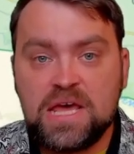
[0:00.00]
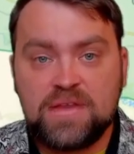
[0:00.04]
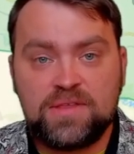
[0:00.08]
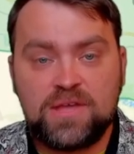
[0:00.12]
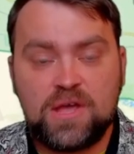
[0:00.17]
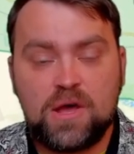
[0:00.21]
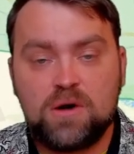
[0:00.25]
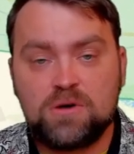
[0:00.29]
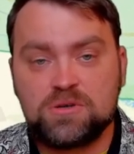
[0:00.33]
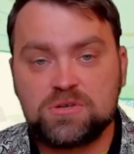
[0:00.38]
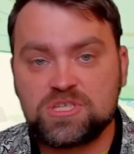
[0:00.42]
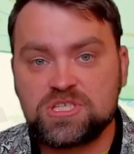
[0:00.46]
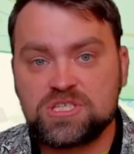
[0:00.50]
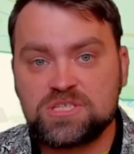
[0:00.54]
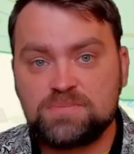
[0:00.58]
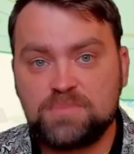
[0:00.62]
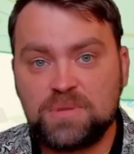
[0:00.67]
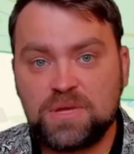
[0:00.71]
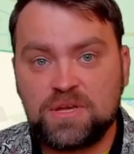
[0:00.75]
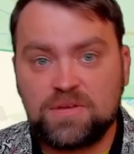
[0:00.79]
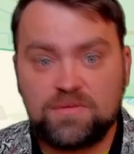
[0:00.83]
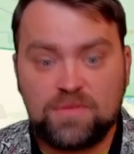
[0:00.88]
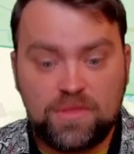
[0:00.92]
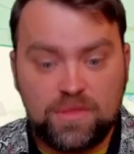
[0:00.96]
They also
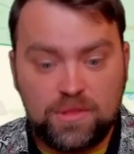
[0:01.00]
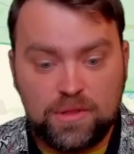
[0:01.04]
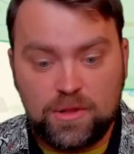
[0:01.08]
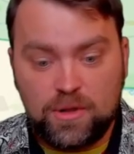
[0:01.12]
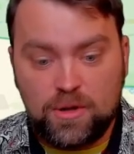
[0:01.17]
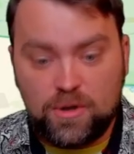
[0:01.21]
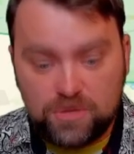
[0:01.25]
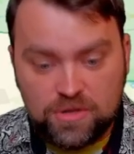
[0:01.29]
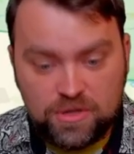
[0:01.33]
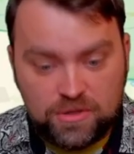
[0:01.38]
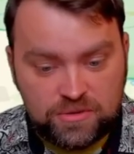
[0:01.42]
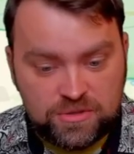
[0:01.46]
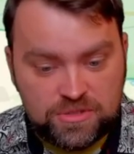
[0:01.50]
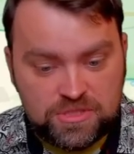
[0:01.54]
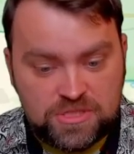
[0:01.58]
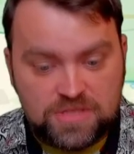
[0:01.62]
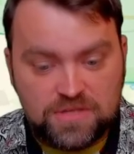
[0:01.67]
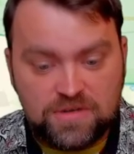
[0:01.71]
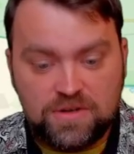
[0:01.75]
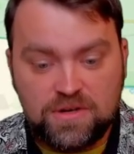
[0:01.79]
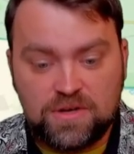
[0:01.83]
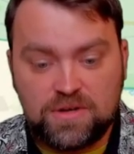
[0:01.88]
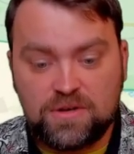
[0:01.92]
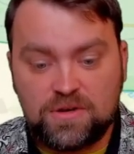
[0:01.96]
speak with locals
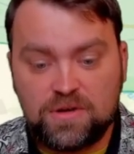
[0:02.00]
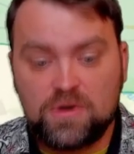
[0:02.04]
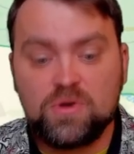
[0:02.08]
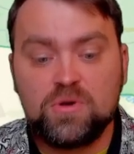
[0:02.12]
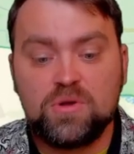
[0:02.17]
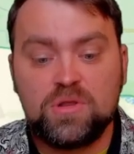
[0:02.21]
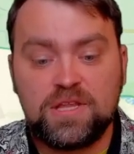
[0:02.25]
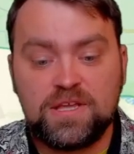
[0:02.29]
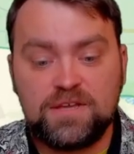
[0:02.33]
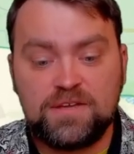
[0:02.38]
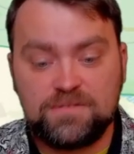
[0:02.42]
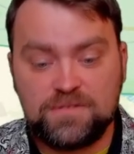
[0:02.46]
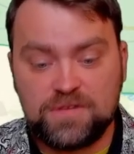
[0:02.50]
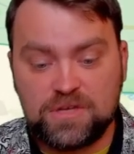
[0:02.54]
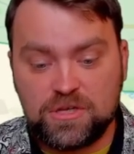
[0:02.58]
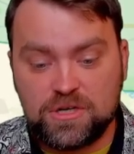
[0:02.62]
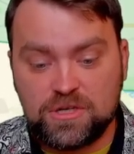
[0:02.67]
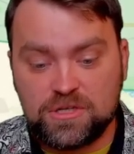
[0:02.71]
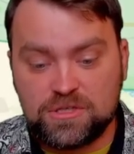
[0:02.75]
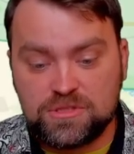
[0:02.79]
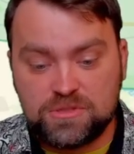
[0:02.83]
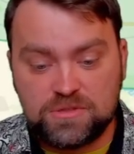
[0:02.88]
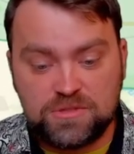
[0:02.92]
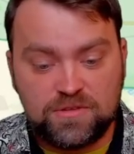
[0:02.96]
who live
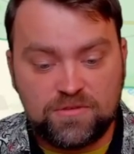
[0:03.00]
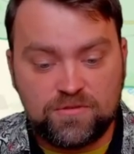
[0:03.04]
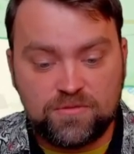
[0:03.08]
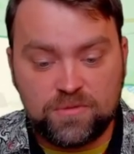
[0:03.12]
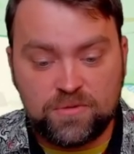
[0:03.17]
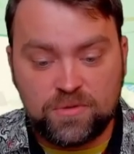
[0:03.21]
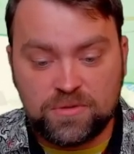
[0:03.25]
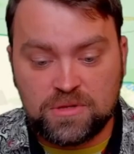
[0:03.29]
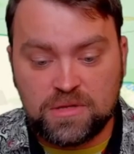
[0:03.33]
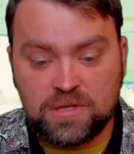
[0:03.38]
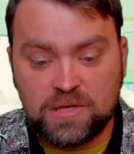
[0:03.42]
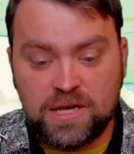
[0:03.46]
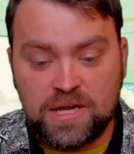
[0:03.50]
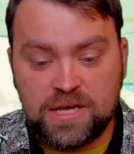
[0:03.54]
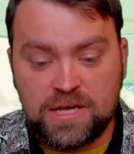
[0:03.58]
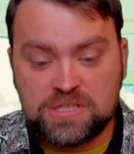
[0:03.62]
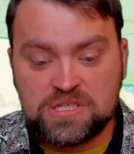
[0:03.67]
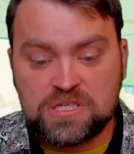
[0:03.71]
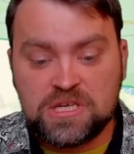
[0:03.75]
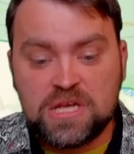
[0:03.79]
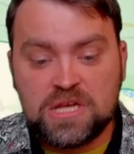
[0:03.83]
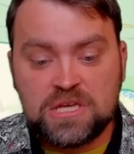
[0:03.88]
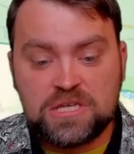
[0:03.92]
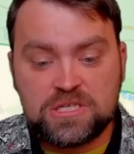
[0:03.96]
near to the front
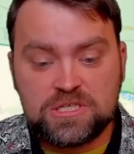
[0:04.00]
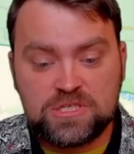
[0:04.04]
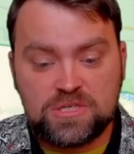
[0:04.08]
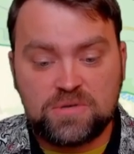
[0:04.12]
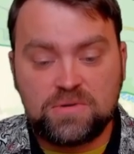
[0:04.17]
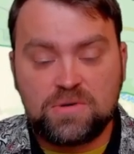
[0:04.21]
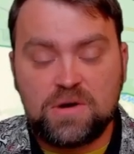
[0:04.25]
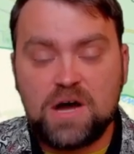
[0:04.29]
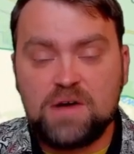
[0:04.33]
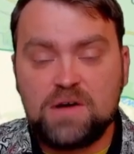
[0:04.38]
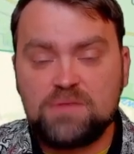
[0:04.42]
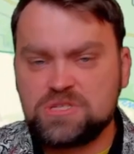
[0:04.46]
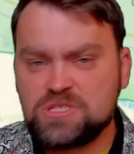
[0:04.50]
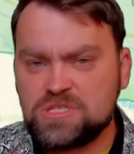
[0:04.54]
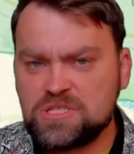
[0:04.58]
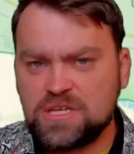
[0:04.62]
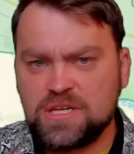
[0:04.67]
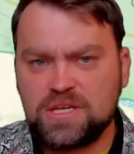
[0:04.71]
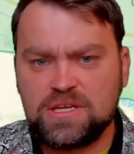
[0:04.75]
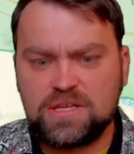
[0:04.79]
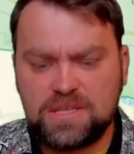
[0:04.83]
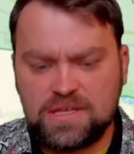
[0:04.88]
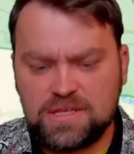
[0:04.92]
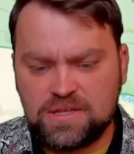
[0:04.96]
lines. So I would
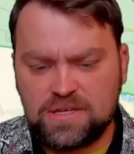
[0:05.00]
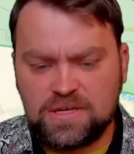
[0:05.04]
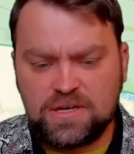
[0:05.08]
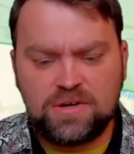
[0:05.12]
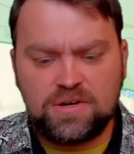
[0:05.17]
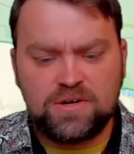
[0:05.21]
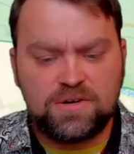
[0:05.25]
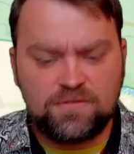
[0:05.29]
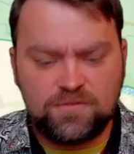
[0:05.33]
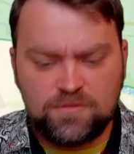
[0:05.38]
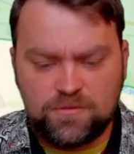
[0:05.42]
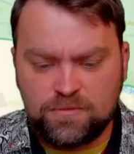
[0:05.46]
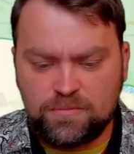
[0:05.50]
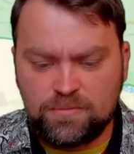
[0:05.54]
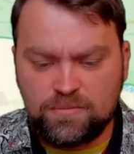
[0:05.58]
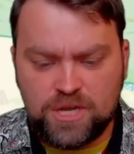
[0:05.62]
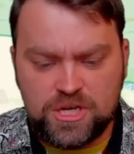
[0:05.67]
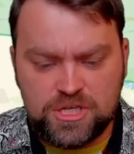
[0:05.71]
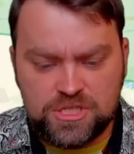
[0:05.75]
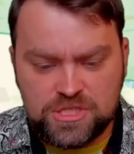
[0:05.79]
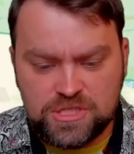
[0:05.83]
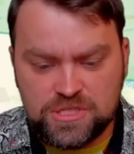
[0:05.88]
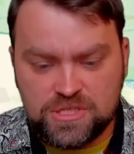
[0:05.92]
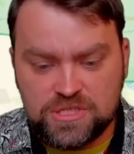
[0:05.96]
say their
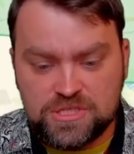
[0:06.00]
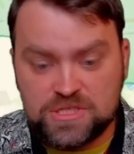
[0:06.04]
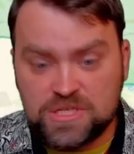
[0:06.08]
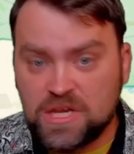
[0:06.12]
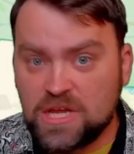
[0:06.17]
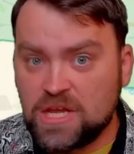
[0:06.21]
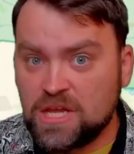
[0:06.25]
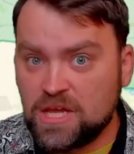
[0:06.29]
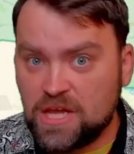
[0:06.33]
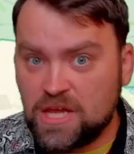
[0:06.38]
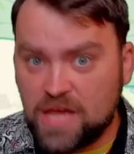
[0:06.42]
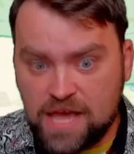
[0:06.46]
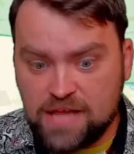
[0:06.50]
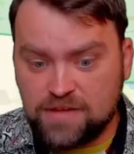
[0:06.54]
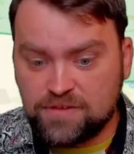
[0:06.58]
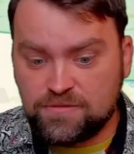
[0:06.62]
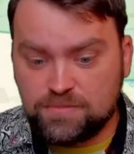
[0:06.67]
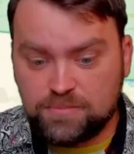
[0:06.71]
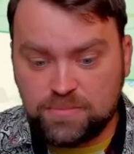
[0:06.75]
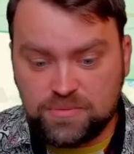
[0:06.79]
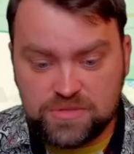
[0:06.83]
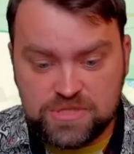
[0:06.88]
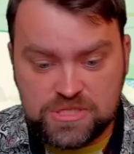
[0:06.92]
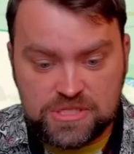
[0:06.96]
information is kind
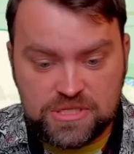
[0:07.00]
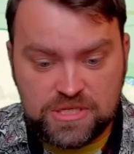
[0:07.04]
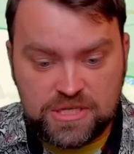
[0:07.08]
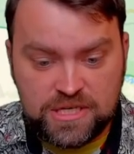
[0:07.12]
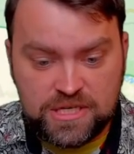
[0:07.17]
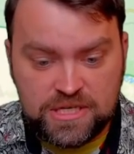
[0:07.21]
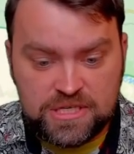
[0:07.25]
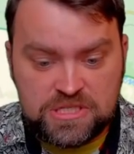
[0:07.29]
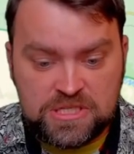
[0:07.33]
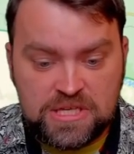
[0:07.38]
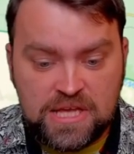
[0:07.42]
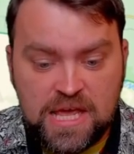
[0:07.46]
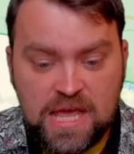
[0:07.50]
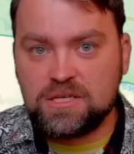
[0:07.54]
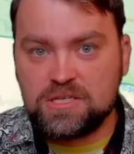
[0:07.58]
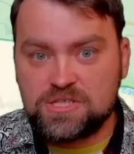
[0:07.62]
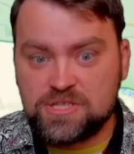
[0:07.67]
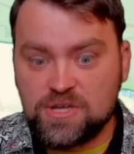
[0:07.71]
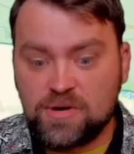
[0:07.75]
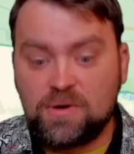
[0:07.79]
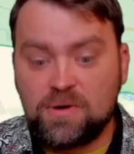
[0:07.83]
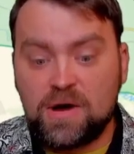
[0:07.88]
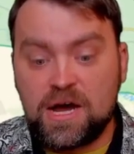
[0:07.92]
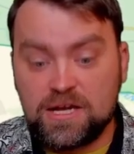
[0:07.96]
of precise.
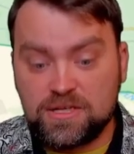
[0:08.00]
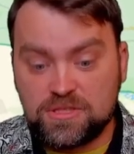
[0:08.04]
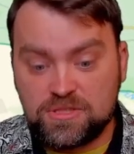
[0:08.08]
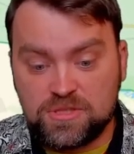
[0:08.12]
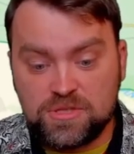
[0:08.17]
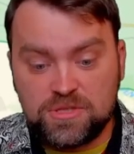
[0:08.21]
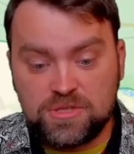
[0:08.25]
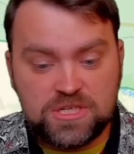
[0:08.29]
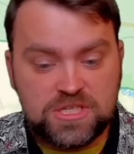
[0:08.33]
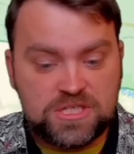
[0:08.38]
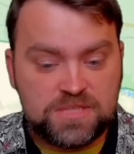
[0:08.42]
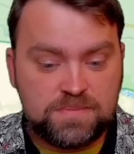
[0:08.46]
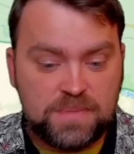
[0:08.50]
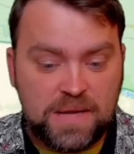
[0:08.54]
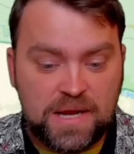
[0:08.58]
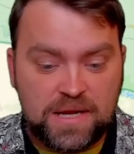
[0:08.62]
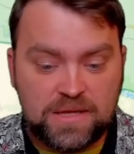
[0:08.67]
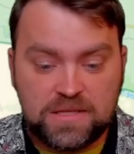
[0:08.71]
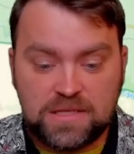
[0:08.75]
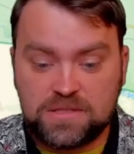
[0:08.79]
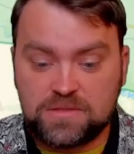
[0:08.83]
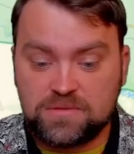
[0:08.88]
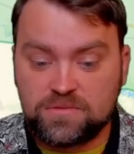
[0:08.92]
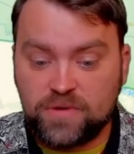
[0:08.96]
So I do
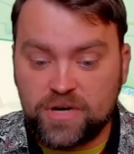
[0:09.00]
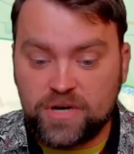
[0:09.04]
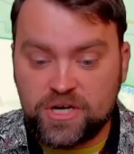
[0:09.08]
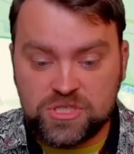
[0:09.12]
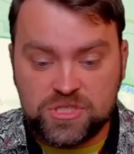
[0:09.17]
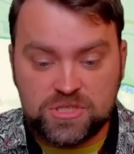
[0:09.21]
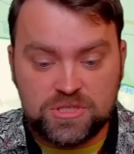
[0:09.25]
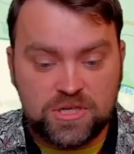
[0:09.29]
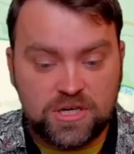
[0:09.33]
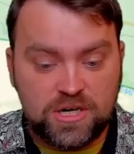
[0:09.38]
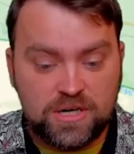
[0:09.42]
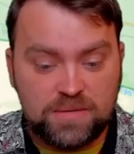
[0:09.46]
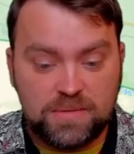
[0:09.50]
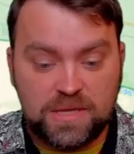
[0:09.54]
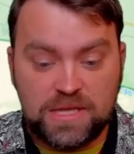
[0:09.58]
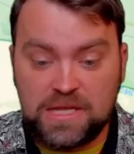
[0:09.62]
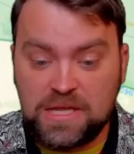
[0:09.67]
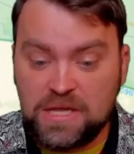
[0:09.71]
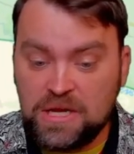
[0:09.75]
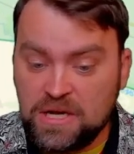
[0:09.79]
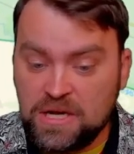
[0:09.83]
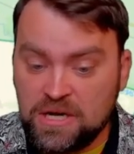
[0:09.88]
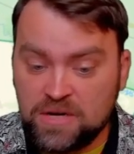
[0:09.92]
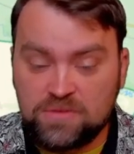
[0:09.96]
expect that Russian army
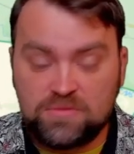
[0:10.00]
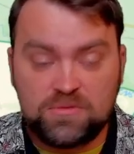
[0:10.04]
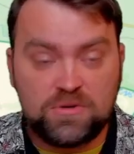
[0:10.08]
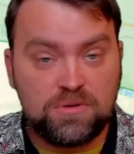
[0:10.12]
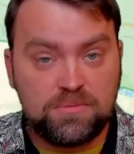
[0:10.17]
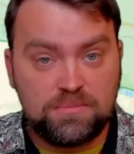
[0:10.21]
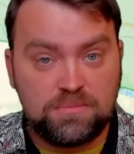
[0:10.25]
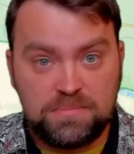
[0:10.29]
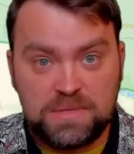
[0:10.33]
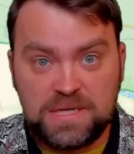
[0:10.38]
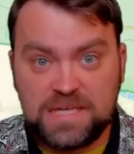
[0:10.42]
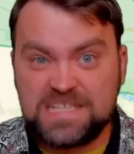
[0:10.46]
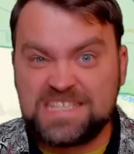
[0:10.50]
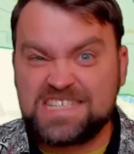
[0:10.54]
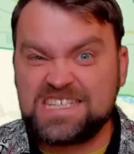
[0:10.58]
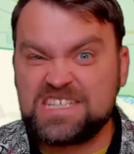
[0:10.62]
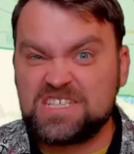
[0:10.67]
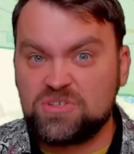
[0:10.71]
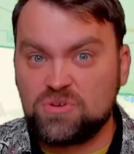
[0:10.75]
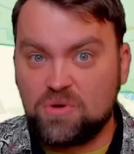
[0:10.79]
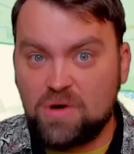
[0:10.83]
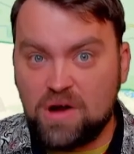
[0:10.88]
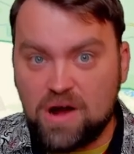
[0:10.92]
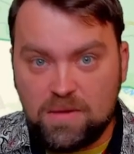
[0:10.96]
here will be
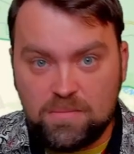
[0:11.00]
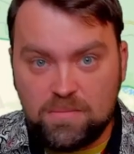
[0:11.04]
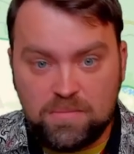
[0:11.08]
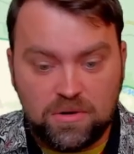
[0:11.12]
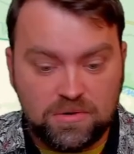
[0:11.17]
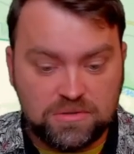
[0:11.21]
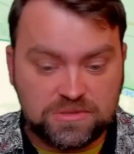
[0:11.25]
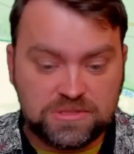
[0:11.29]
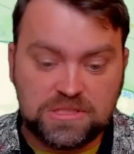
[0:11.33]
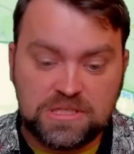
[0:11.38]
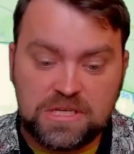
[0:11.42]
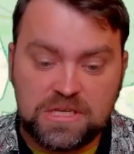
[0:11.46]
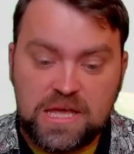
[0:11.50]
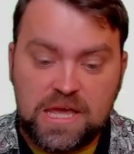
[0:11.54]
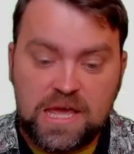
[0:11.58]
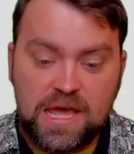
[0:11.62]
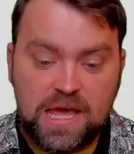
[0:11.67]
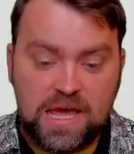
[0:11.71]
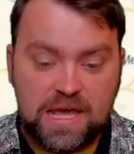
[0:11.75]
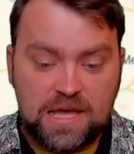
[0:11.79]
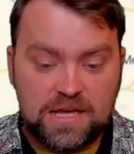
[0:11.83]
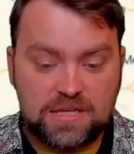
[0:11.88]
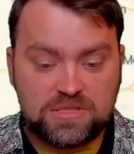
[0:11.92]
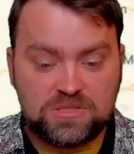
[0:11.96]
troubled.
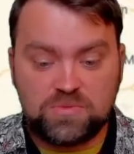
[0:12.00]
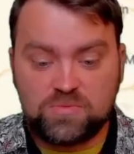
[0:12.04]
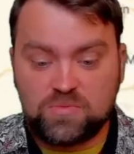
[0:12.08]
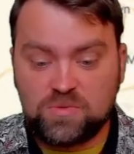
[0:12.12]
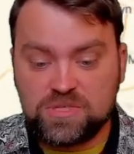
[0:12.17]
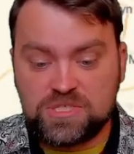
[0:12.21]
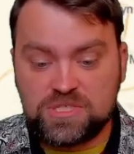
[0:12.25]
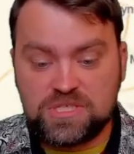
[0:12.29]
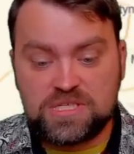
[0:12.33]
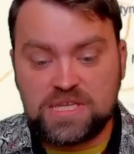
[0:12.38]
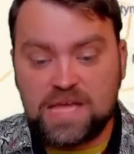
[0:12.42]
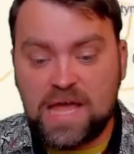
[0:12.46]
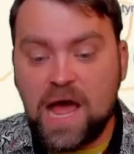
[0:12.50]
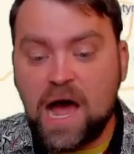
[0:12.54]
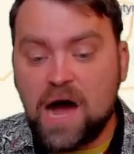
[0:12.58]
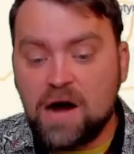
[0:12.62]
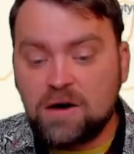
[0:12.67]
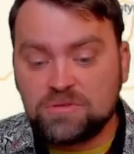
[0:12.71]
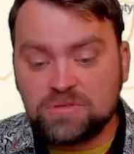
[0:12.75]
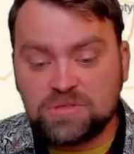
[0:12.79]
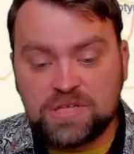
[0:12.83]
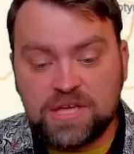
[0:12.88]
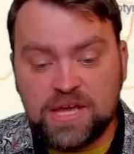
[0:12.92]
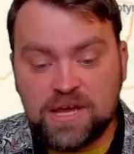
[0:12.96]
And what's the
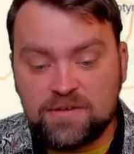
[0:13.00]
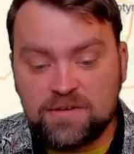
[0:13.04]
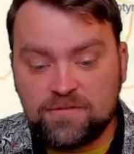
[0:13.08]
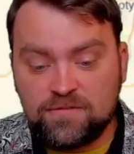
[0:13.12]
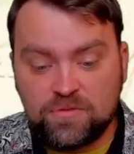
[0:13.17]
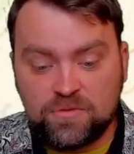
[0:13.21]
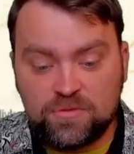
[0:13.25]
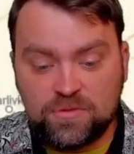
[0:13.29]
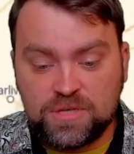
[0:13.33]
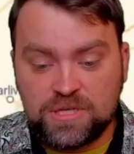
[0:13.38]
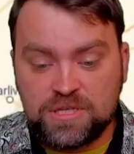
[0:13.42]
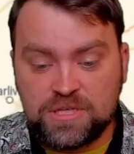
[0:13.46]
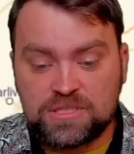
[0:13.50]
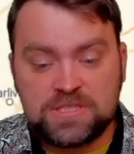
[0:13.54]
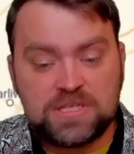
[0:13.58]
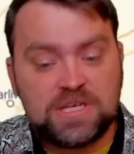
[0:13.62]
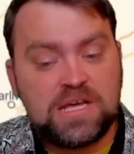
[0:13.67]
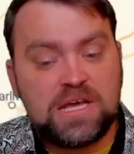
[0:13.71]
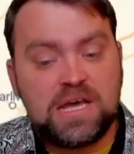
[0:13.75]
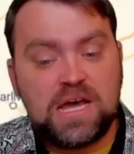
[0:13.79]
outcome for it?